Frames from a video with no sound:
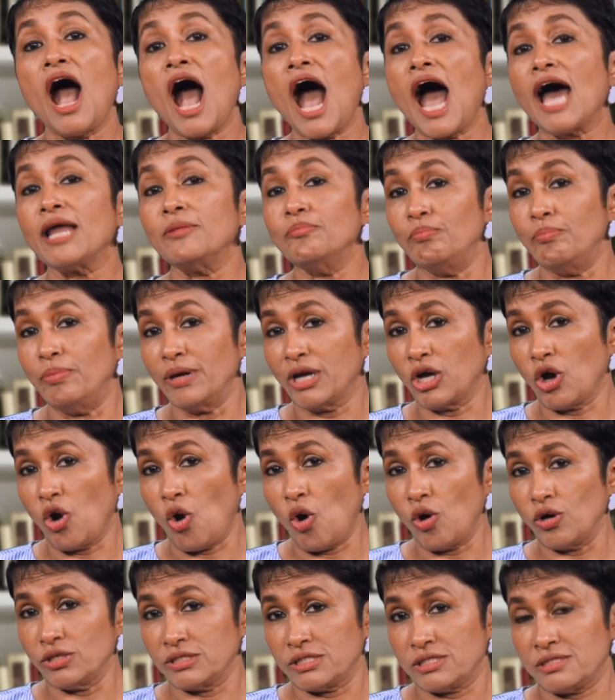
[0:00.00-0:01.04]
And
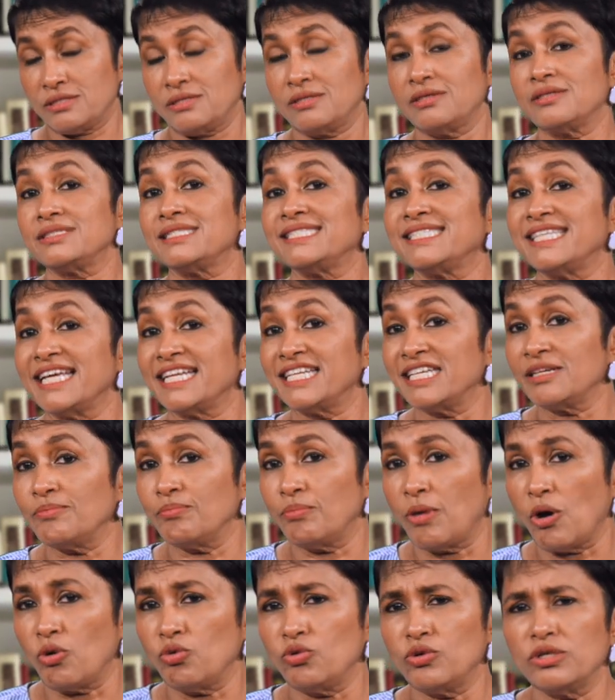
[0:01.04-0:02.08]
because setting
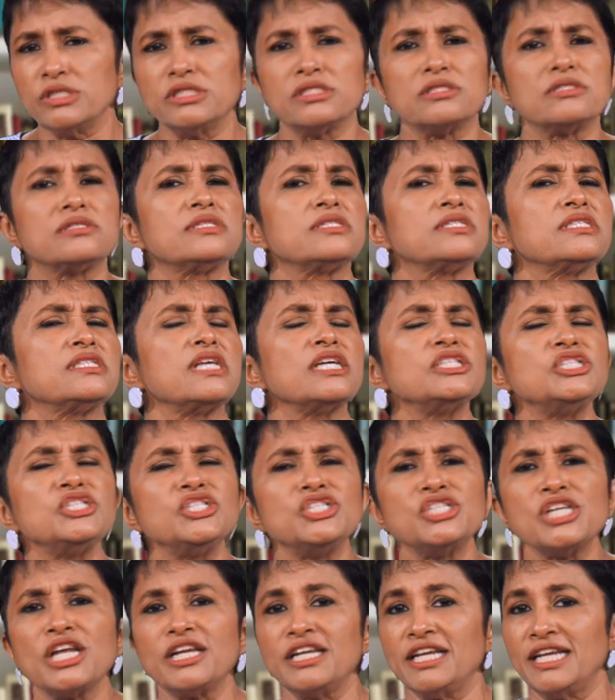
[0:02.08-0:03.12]
boundaries is
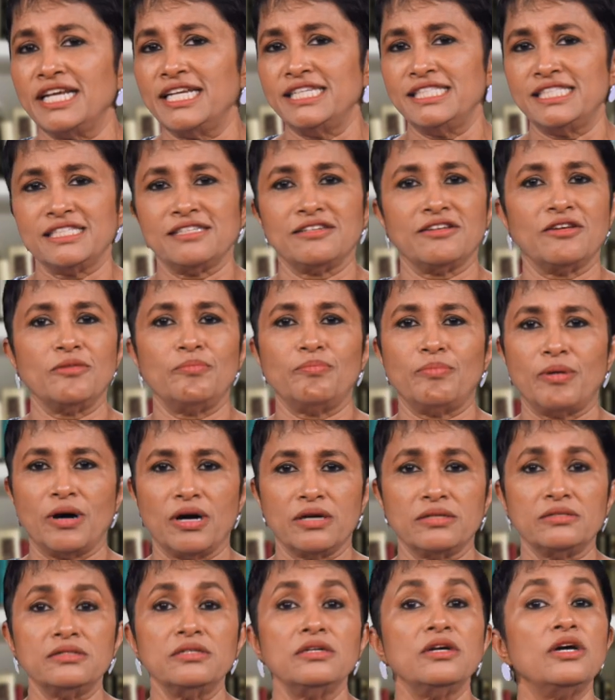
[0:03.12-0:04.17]
such an integral
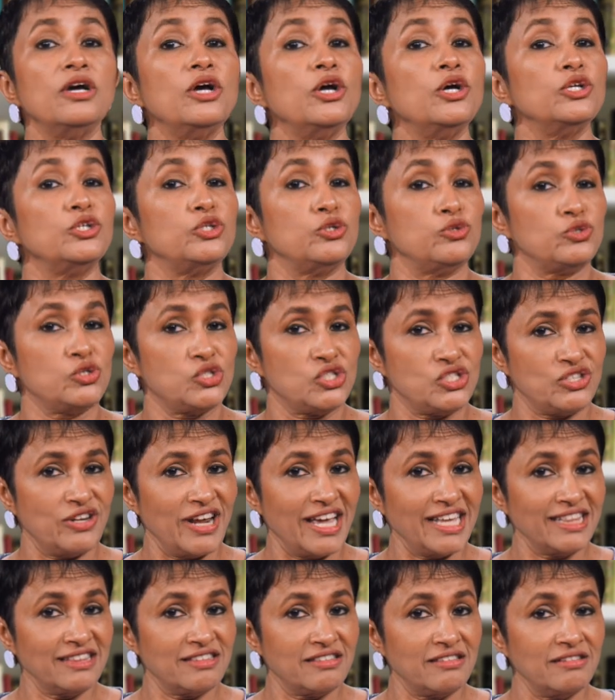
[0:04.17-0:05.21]
part to
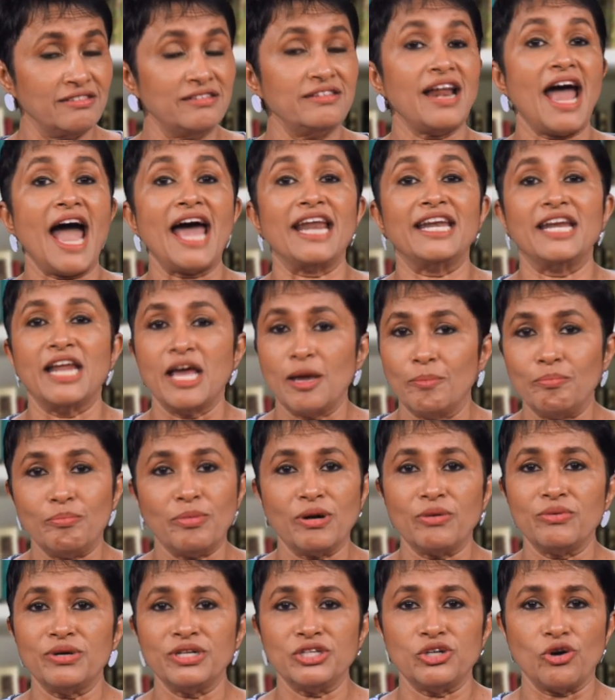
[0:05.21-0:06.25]
strengthen and
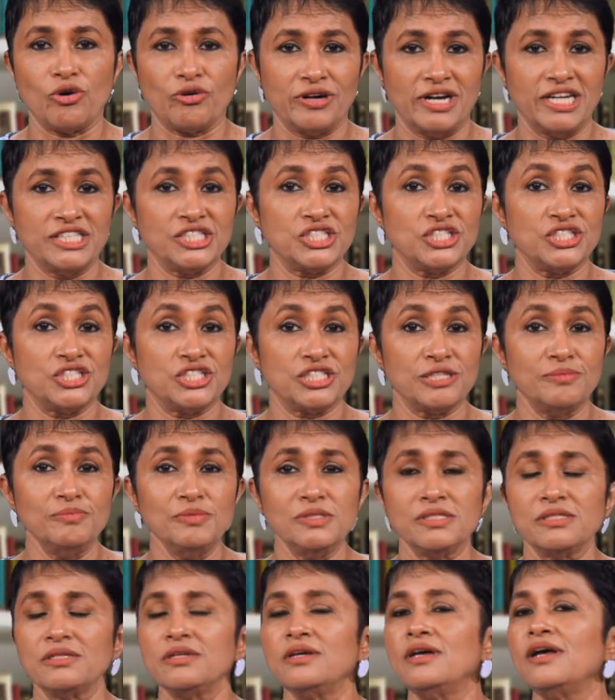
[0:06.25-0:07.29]
empower your
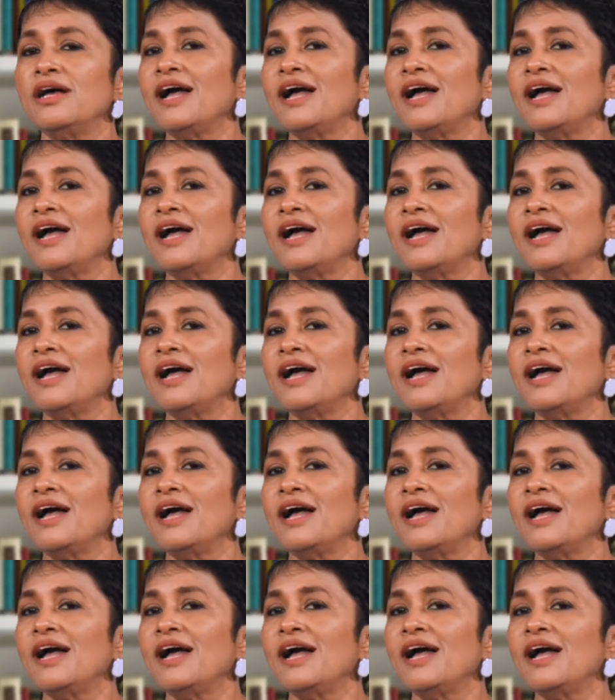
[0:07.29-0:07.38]
relationships,